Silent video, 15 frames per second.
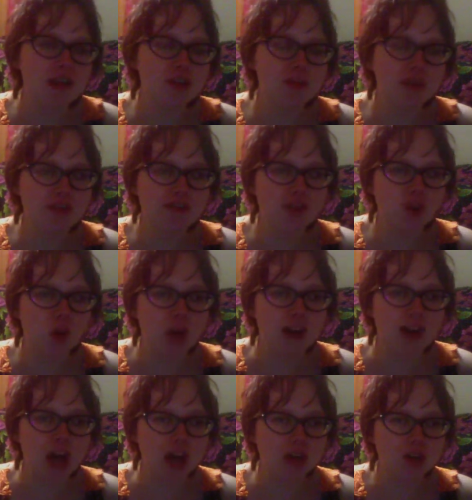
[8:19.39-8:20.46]
me feel
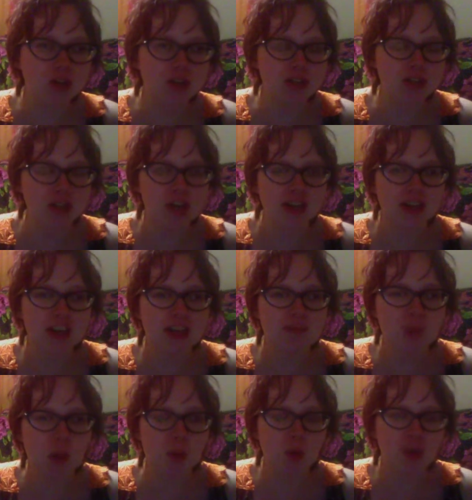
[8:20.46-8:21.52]
like I could keep
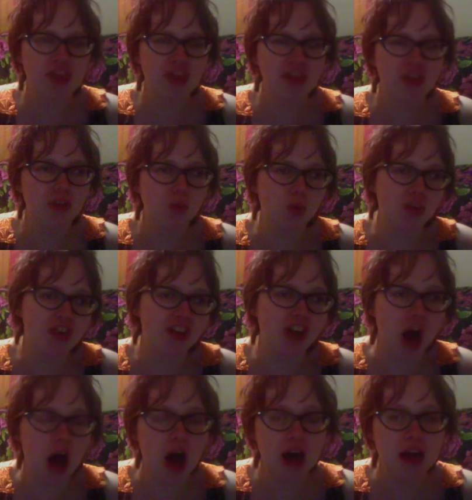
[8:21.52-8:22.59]
up with with the
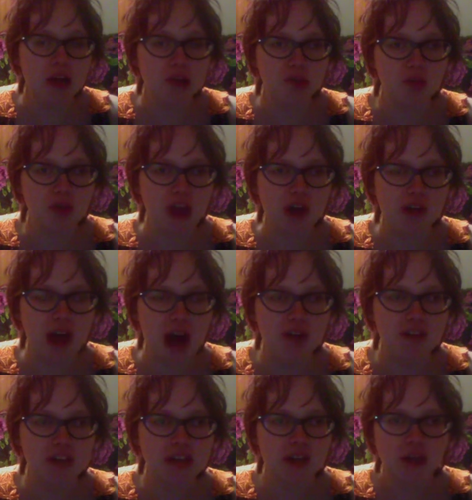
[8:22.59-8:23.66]
guys without
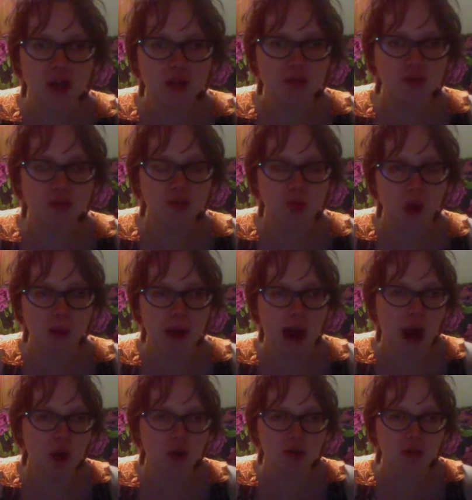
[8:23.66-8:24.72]
having
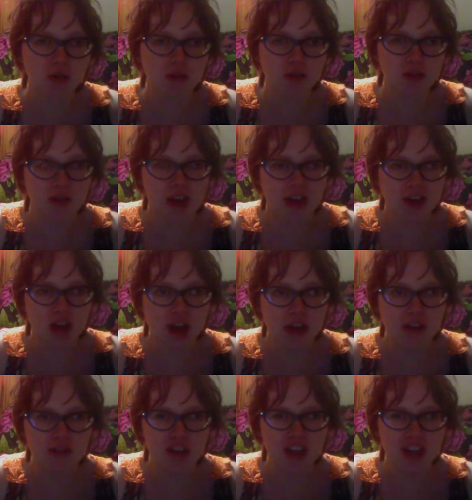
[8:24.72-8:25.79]
superpowers and that kind
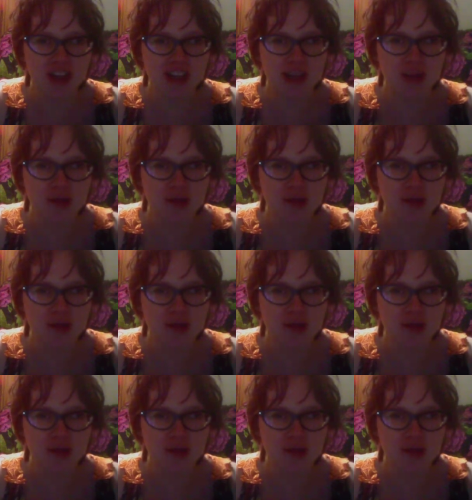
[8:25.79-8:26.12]
of thing.